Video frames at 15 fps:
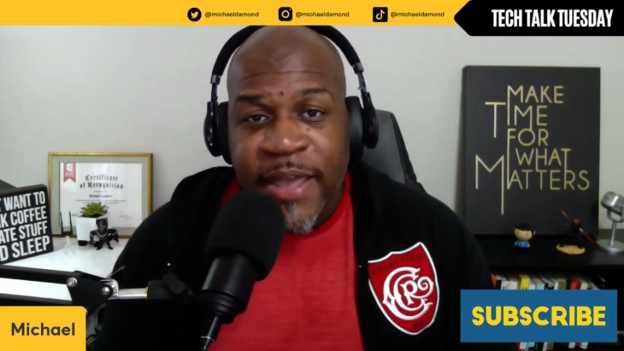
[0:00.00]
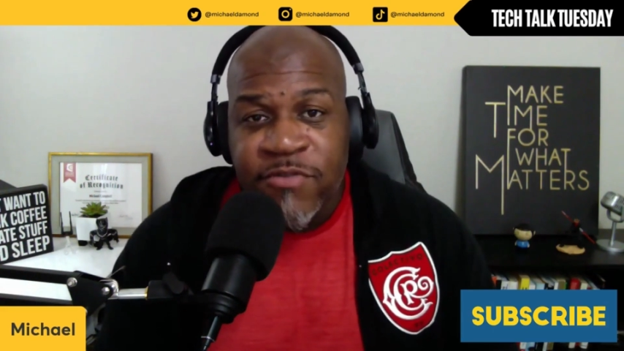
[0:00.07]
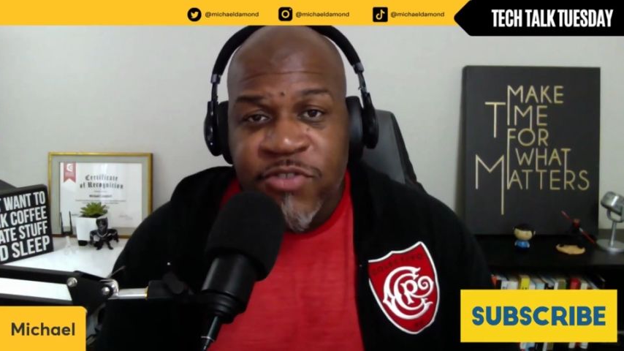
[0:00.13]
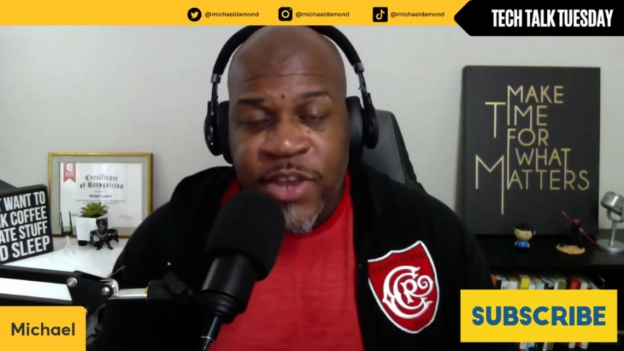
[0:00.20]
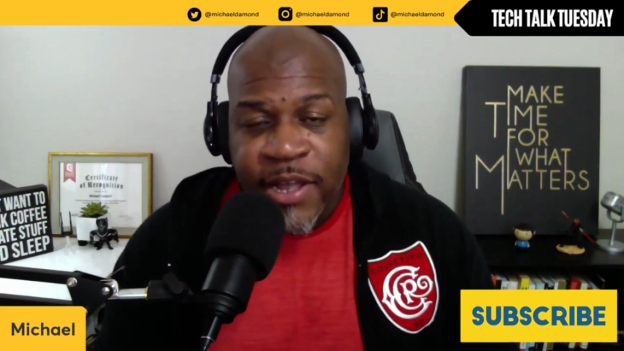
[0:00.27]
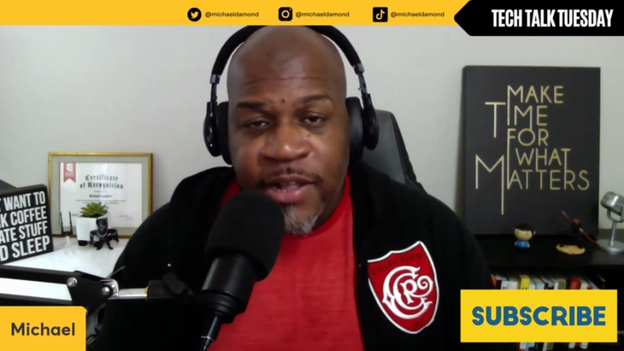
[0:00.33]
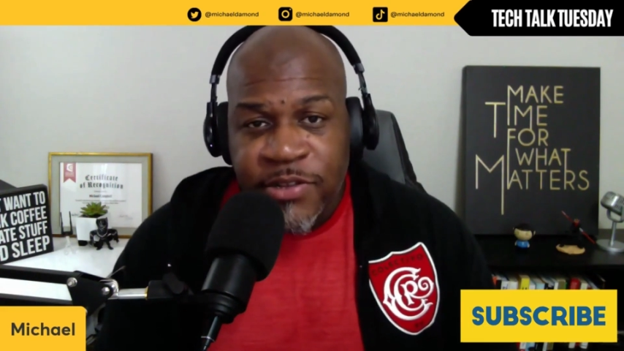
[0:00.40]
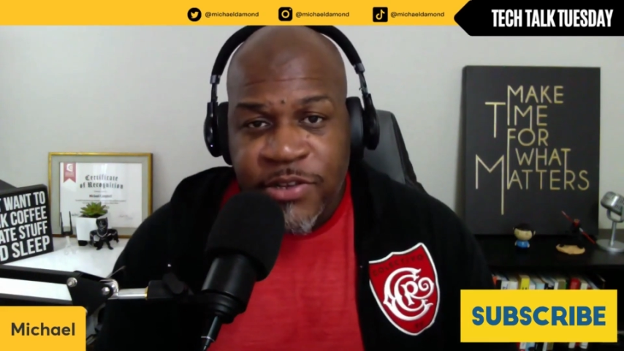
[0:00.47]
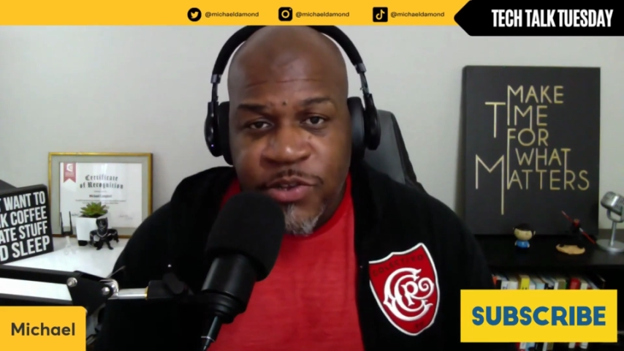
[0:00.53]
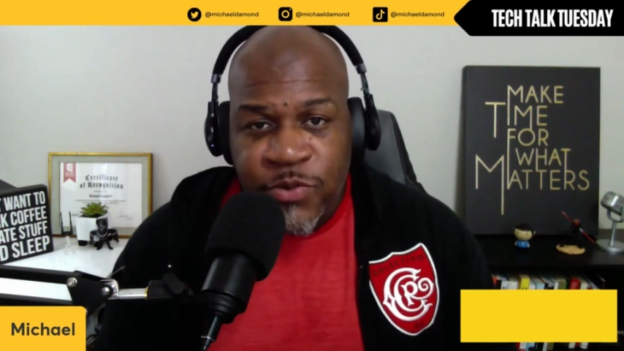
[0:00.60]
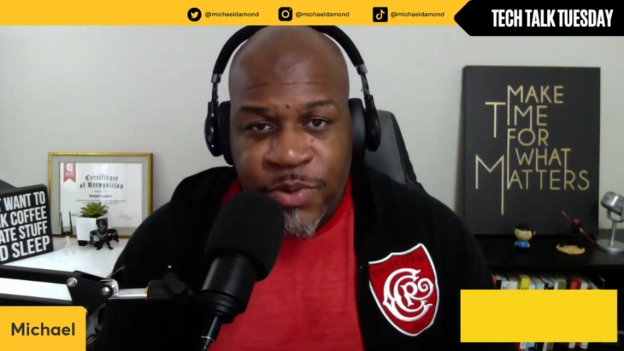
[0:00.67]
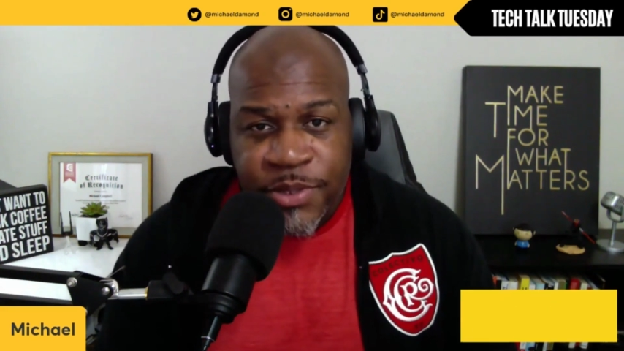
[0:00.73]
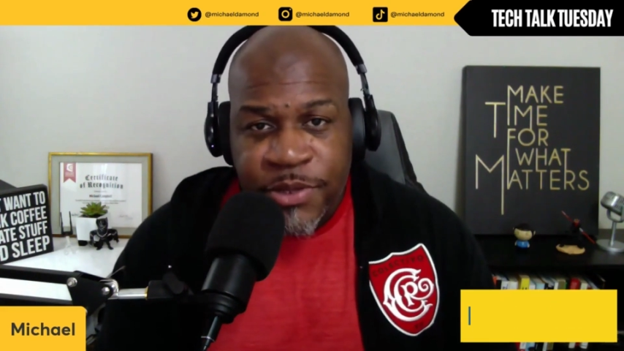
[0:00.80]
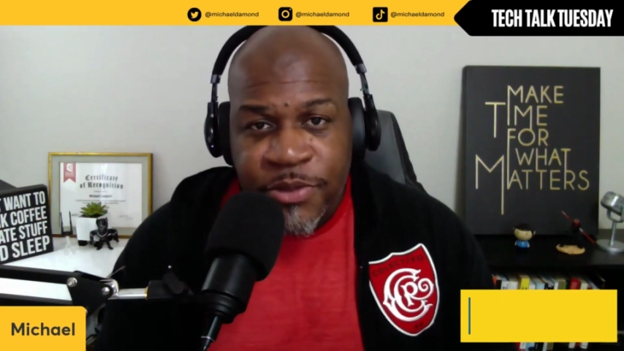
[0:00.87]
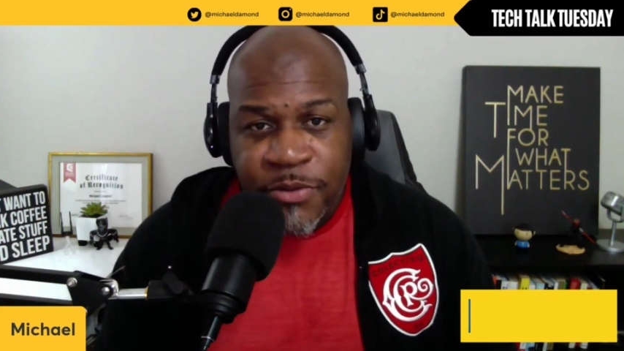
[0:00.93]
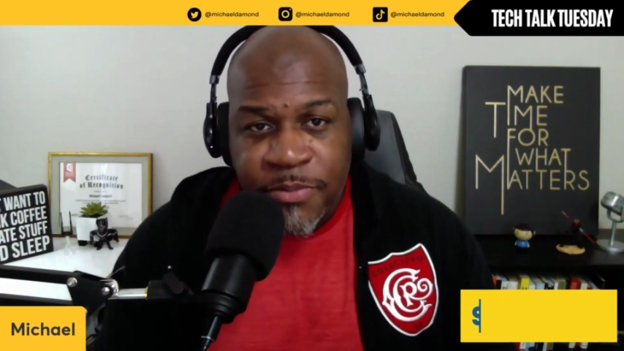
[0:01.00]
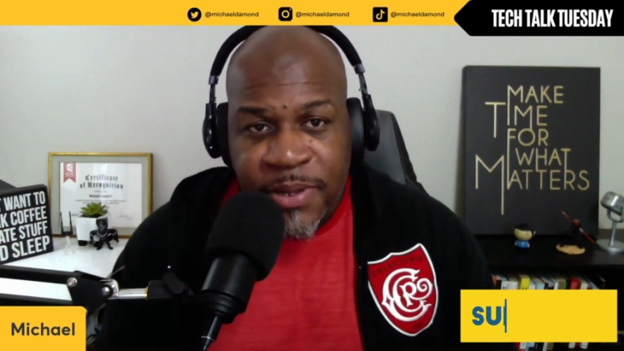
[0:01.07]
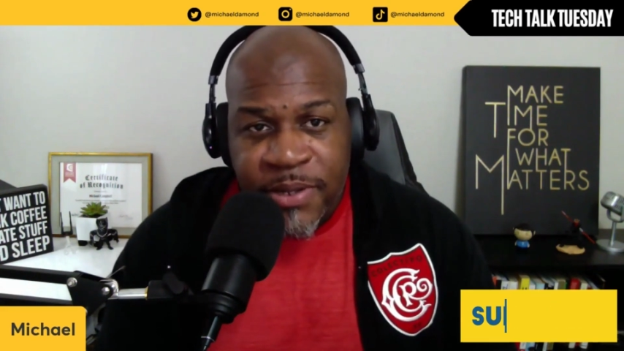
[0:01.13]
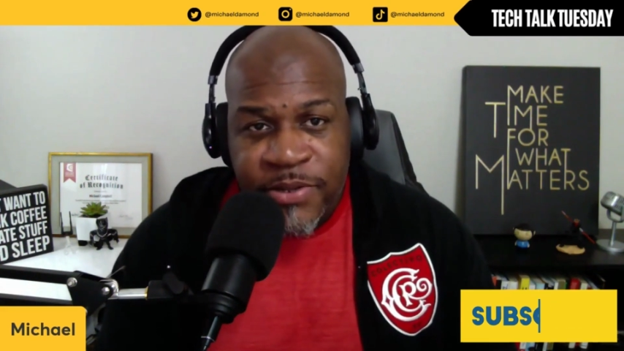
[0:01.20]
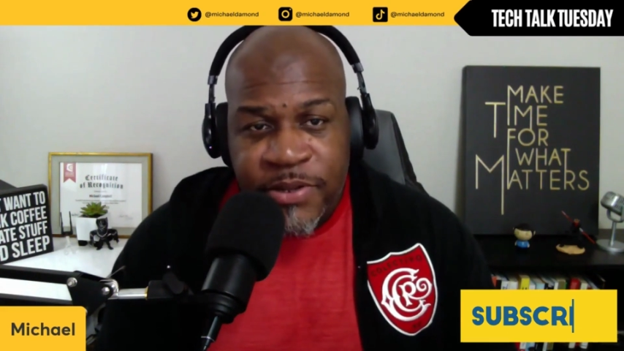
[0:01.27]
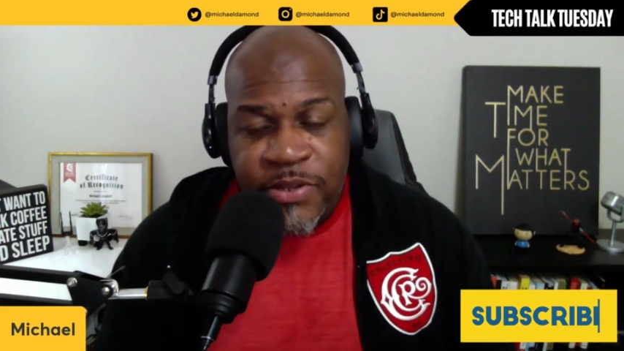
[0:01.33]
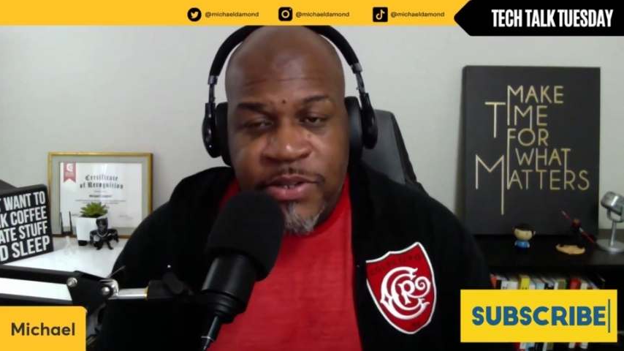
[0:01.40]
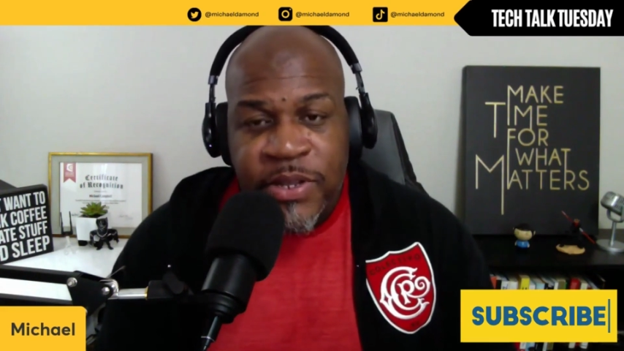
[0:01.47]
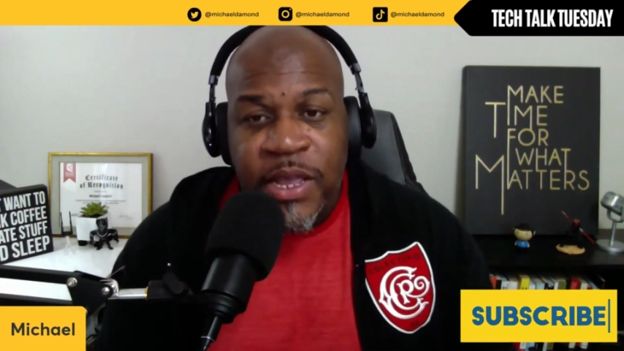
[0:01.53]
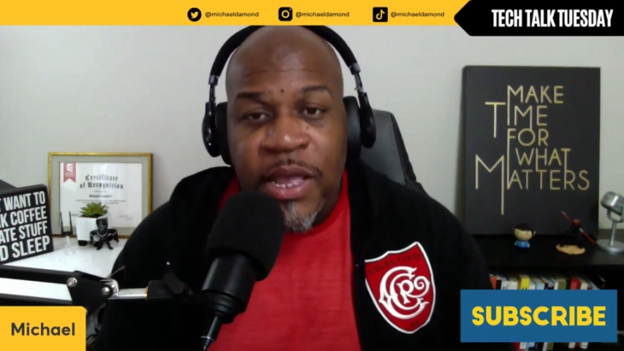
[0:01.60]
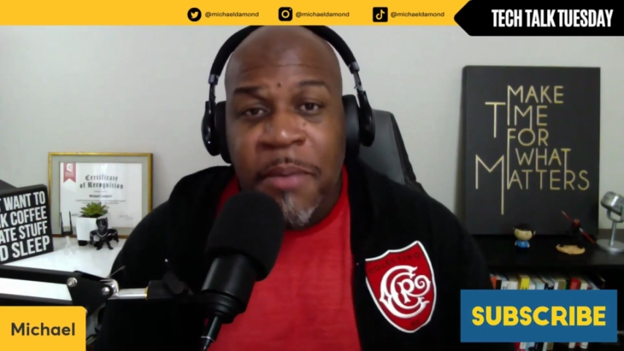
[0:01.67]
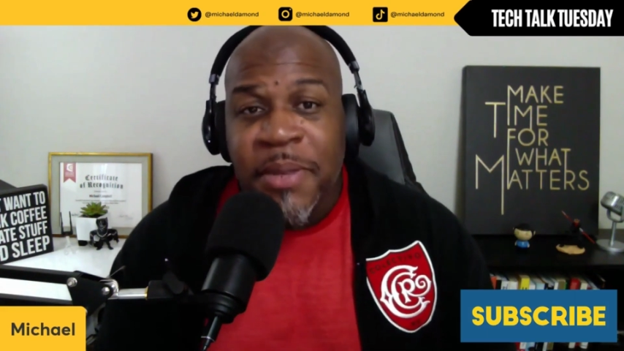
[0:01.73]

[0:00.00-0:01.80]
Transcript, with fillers: have challenges with in their business.